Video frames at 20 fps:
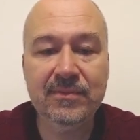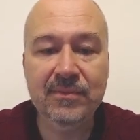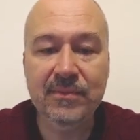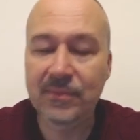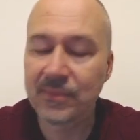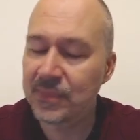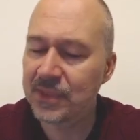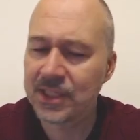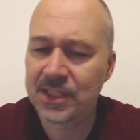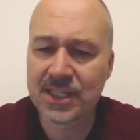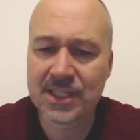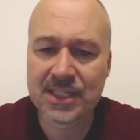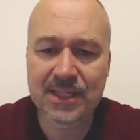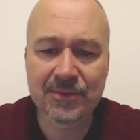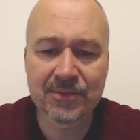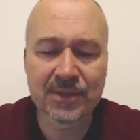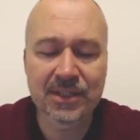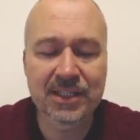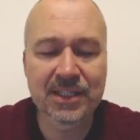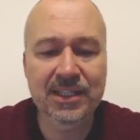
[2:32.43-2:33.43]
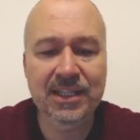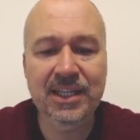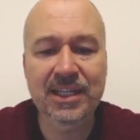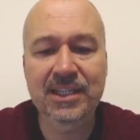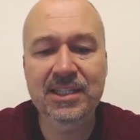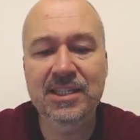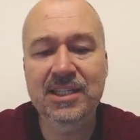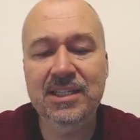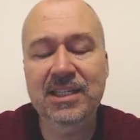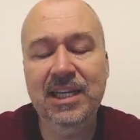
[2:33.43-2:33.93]
This is something that any
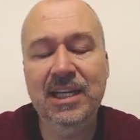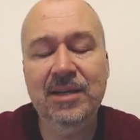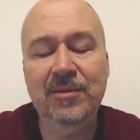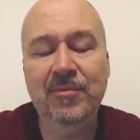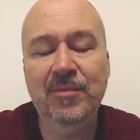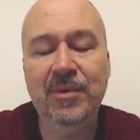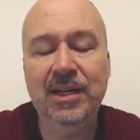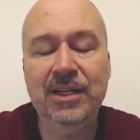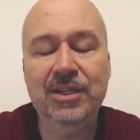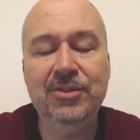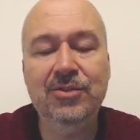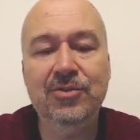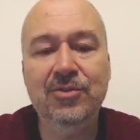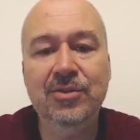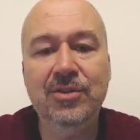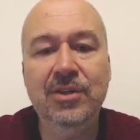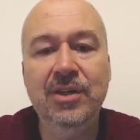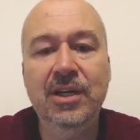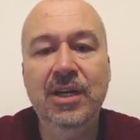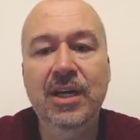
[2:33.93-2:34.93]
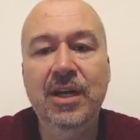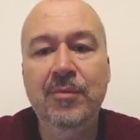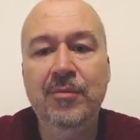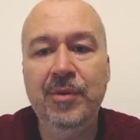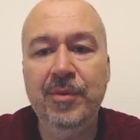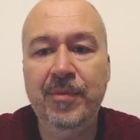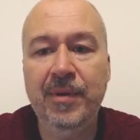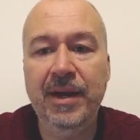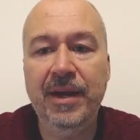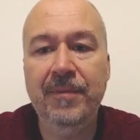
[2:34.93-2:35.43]
Sicilian player should
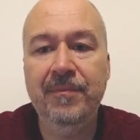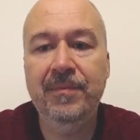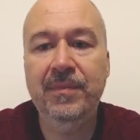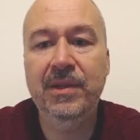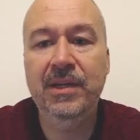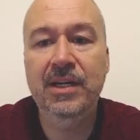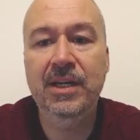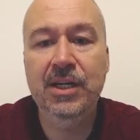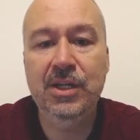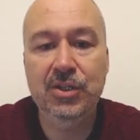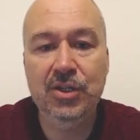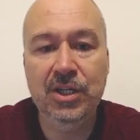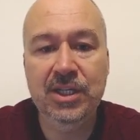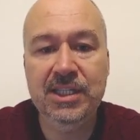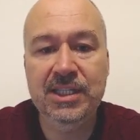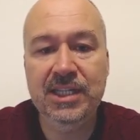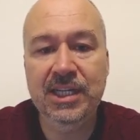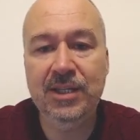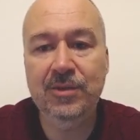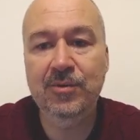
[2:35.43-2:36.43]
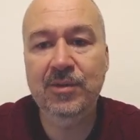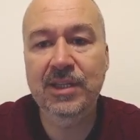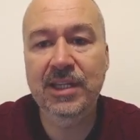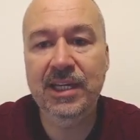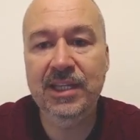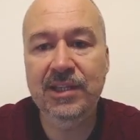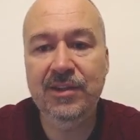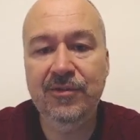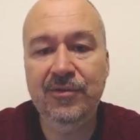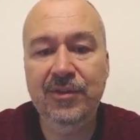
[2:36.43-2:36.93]
prepare. So let's start with
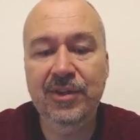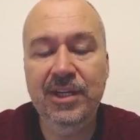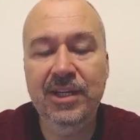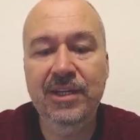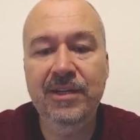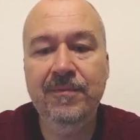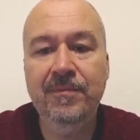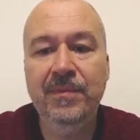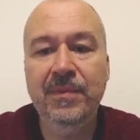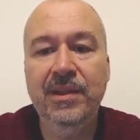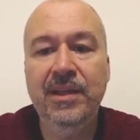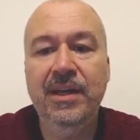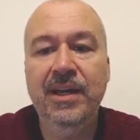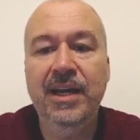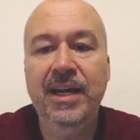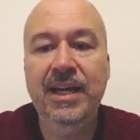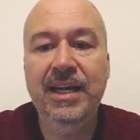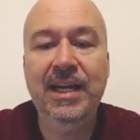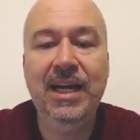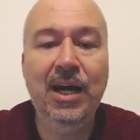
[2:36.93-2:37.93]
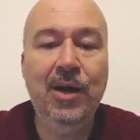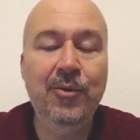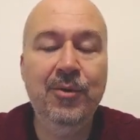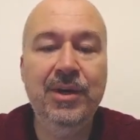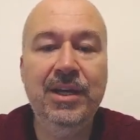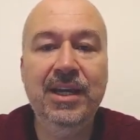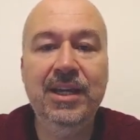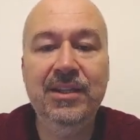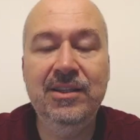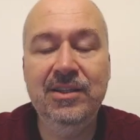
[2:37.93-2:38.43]
knight f3, and now we
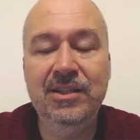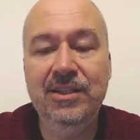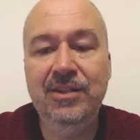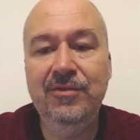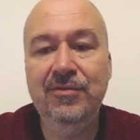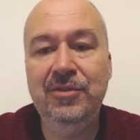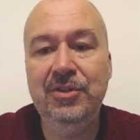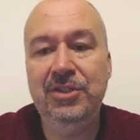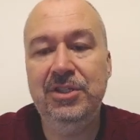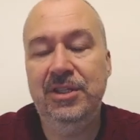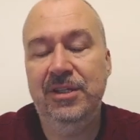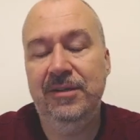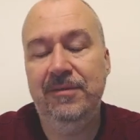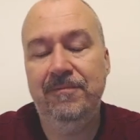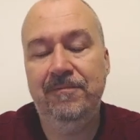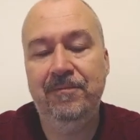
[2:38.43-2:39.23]
get the division.